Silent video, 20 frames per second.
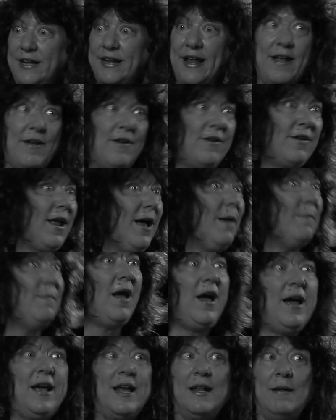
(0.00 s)
it down. I'm
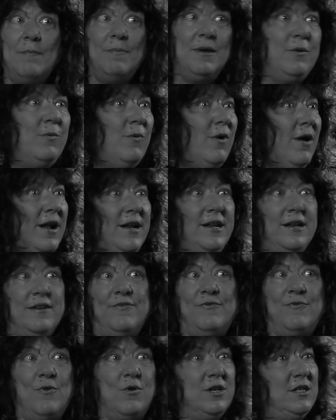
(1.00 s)
not going to be one
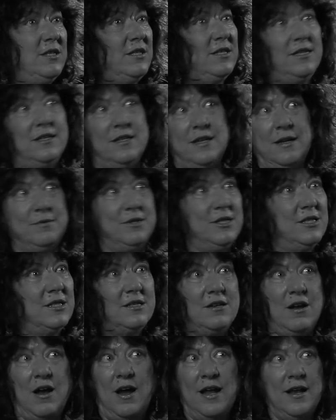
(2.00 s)
to force it. I'm
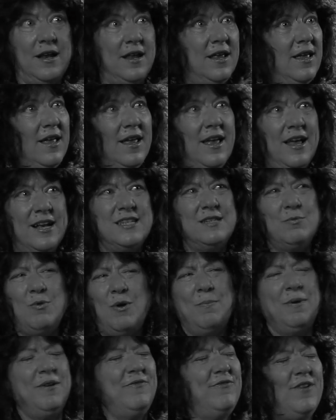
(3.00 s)
just not, because it
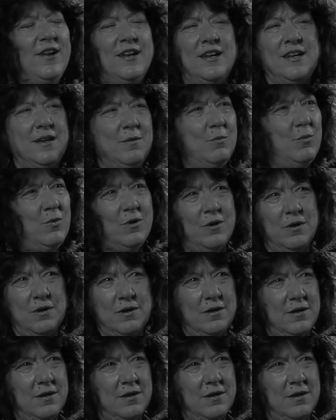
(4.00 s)
won't be fun anymore.